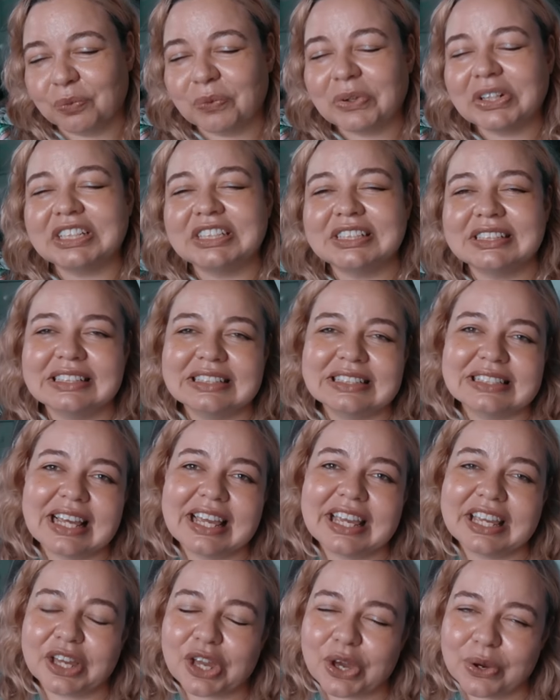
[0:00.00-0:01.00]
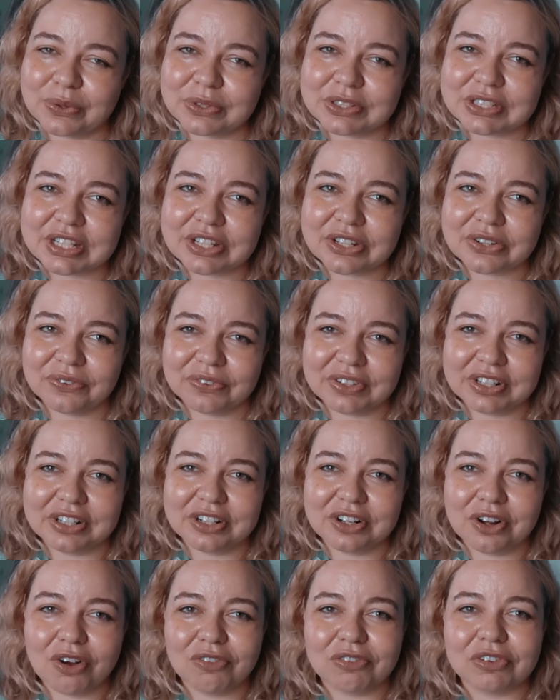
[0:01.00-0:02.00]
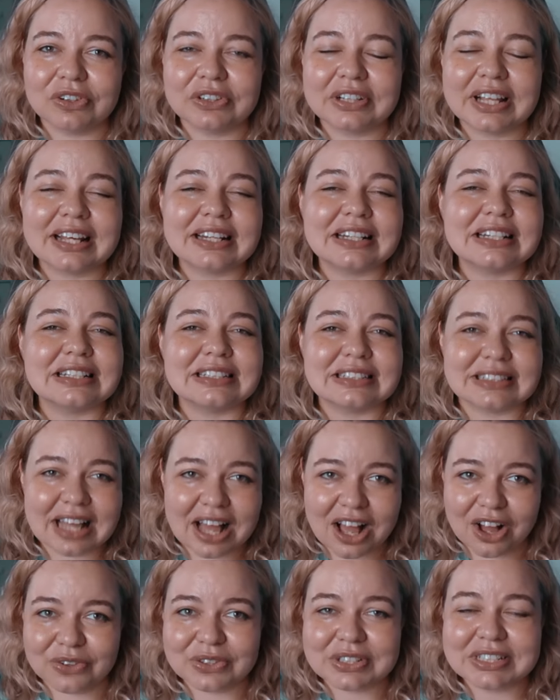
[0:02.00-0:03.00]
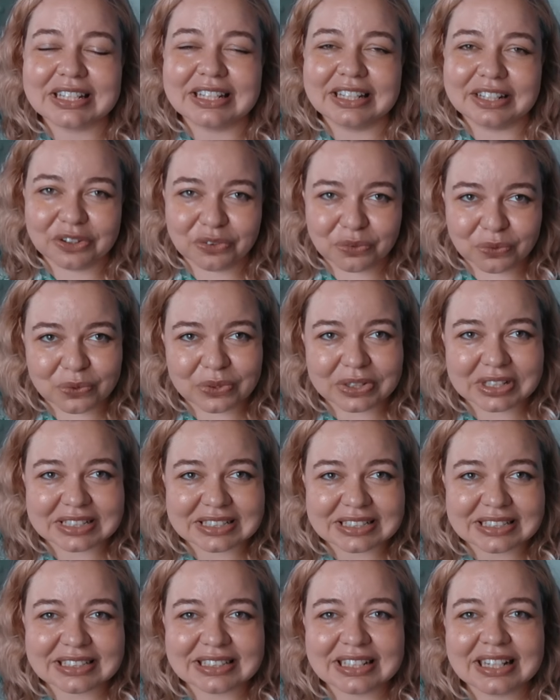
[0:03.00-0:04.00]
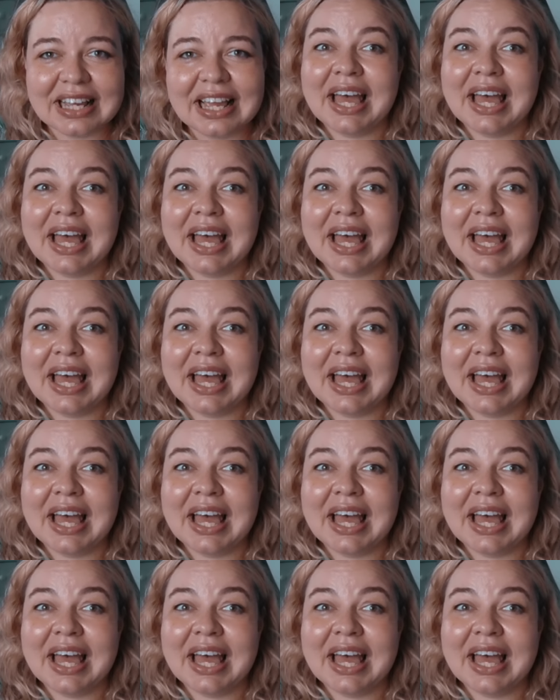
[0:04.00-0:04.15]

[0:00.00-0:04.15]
which is a cozy Korean novel that is out in August.